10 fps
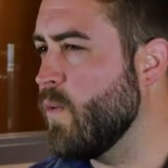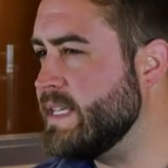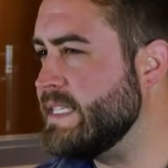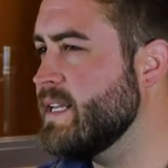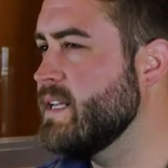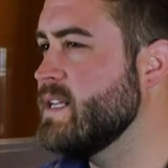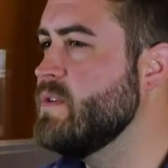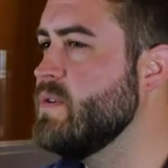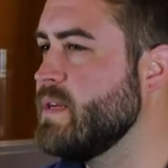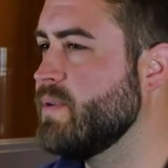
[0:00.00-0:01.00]
We sit in a
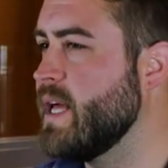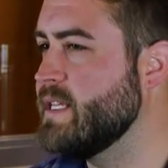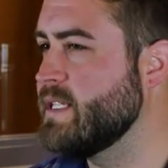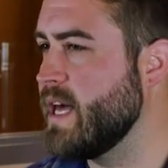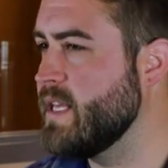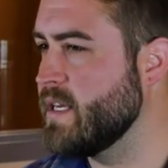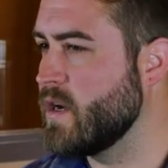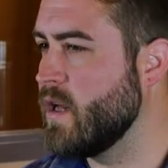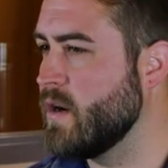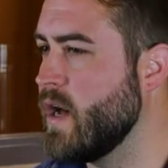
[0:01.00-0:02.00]
unique place, I think, in
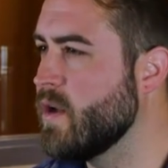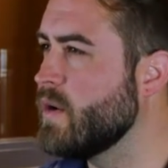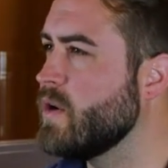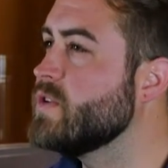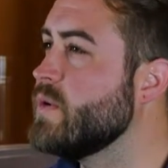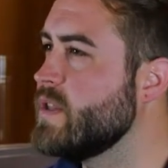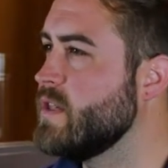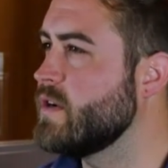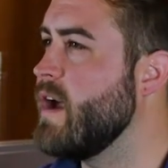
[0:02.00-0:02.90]
Colorado, but also within the